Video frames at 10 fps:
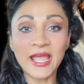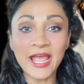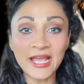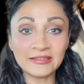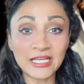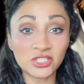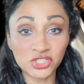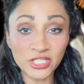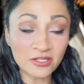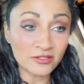and that
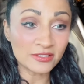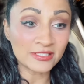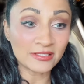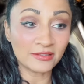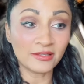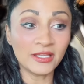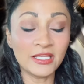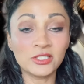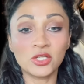shares in